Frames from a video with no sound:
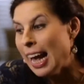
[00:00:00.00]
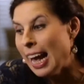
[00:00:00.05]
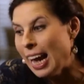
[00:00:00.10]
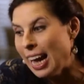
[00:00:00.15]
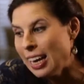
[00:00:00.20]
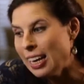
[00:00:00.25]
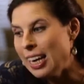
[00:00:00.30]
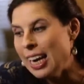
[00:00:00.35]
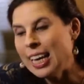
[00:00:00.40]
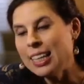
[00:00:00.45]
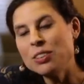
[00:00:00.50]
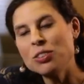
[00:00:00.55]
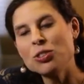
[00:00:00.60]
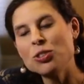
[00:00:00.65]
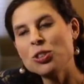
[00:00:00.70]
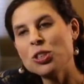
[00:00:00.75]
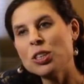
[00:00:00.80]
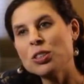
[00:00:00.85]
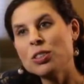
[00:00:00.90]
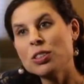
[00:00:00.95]
and let's
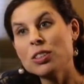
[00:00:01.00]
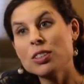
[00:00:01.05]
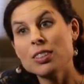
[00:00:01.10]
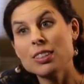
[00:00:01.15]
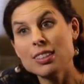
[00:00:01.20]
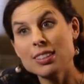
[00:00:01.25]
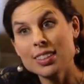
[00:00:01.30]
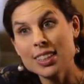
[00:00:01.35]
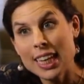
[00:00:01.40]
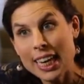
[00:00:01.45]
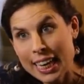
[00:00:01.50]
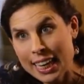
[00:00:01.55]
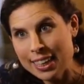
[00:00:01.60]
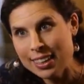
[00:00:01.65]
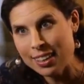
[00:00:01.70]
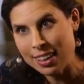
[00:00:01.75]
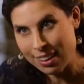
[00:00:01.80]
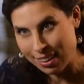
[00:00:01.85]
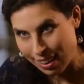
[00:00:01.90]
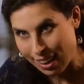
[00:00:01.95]
just
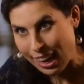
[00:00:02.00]
contain